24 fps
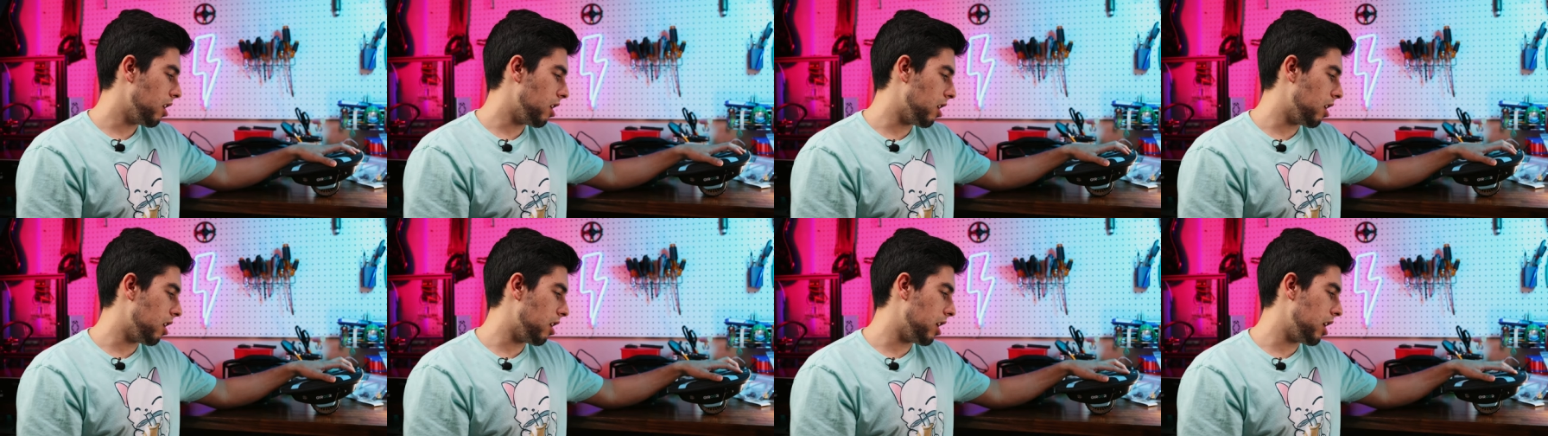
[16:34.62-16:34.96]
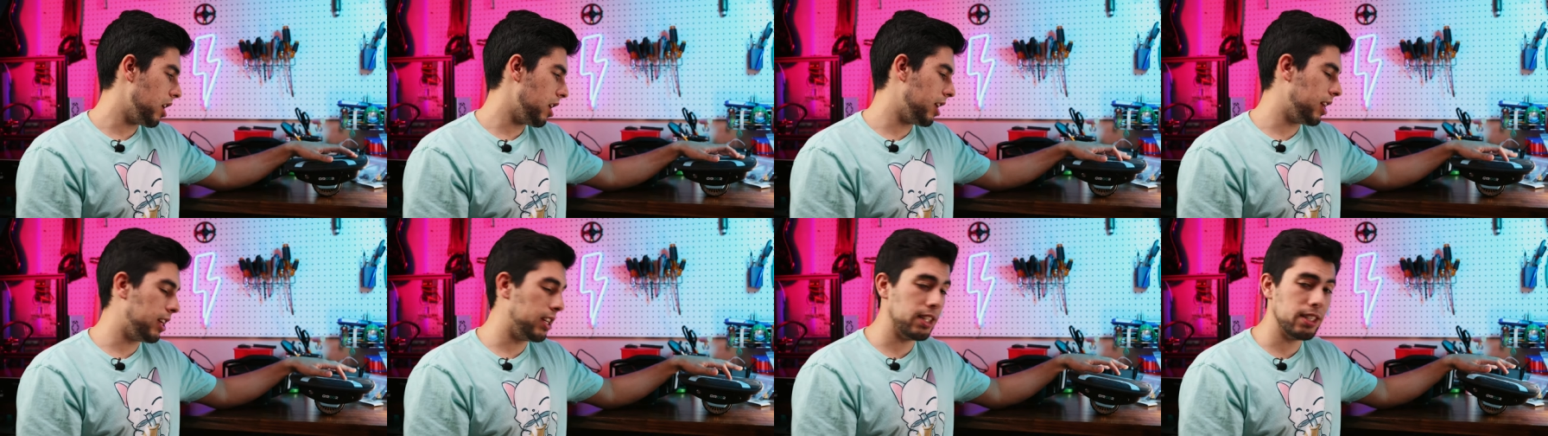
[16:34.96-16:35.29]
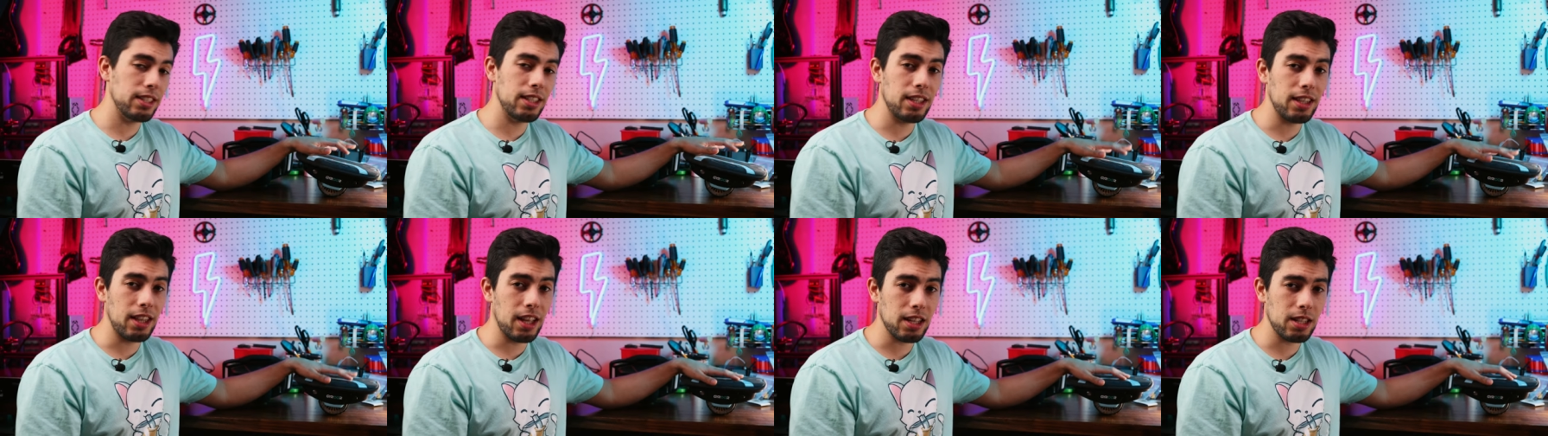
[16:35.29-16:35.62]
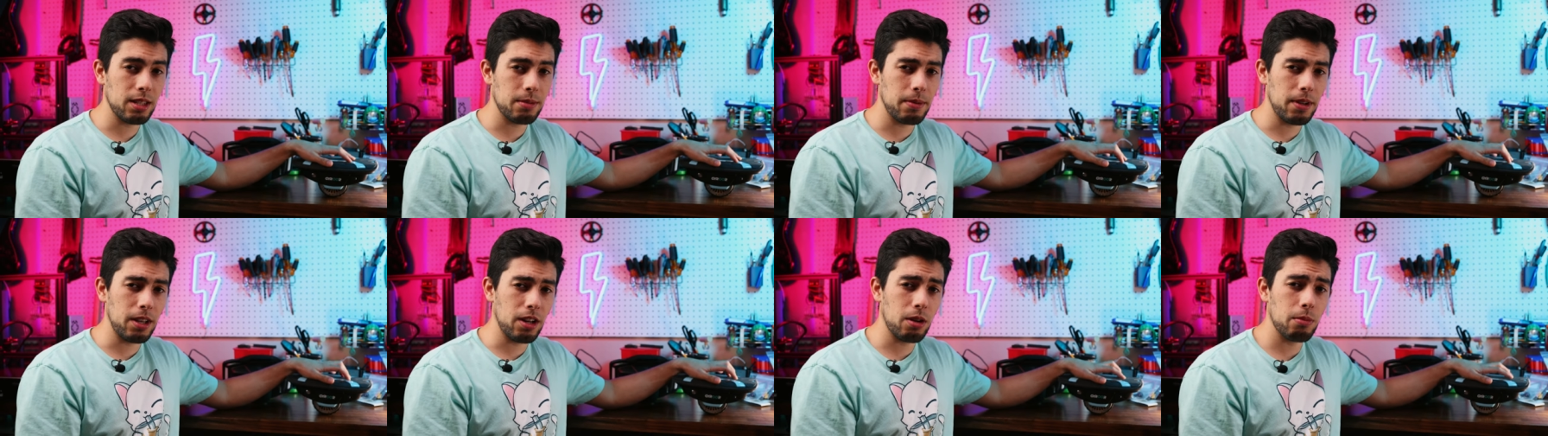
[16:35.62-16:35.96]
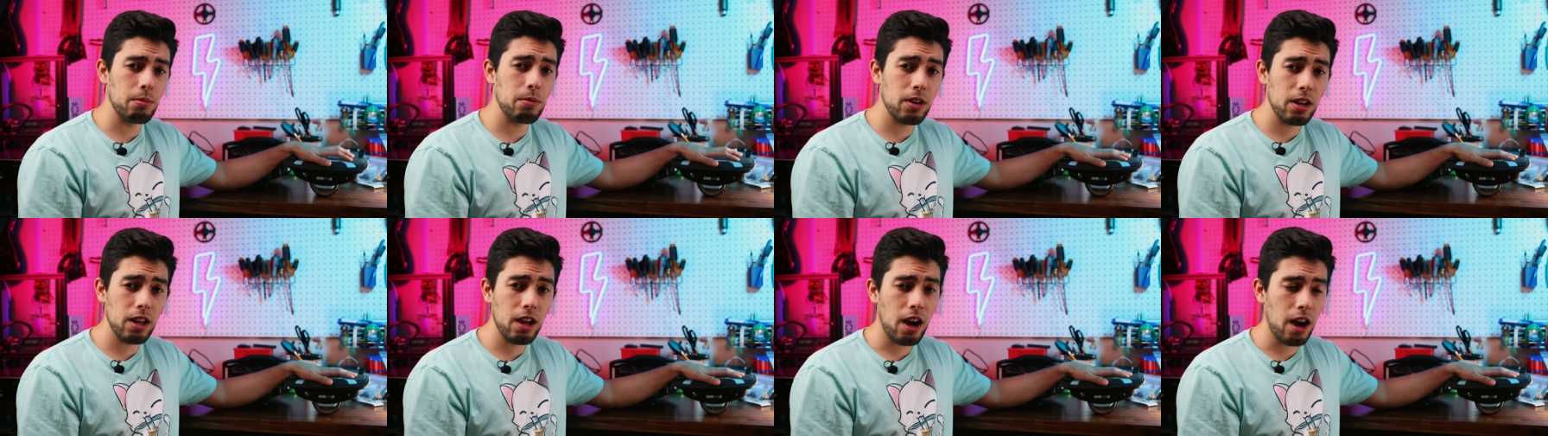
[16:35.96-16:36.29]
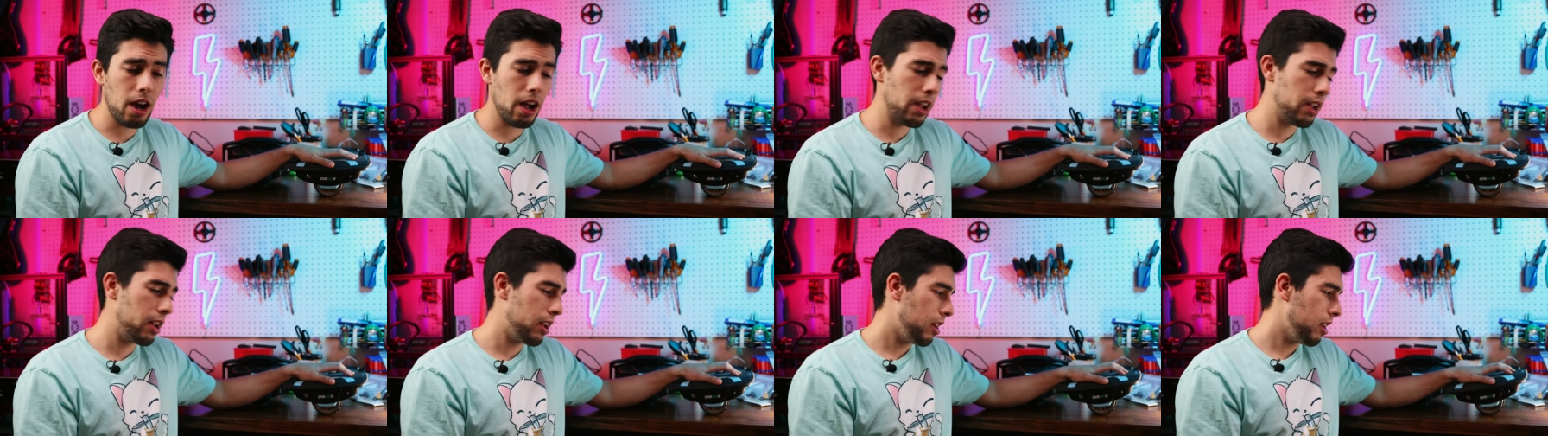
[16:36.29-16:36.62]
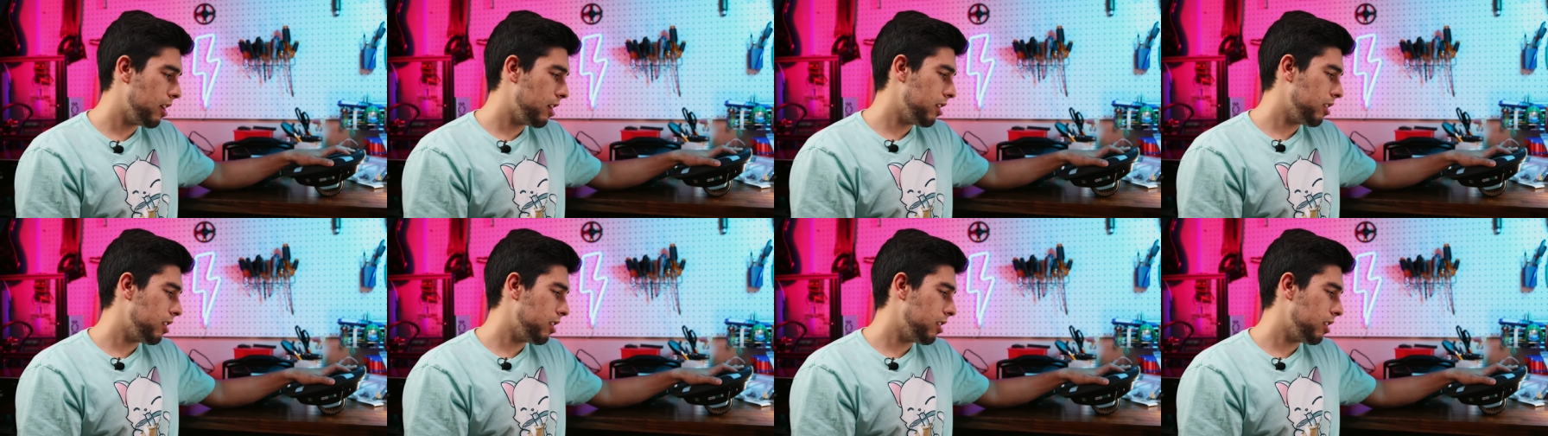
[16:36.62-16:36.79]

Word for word: uh, and exceed that speed are pretty high.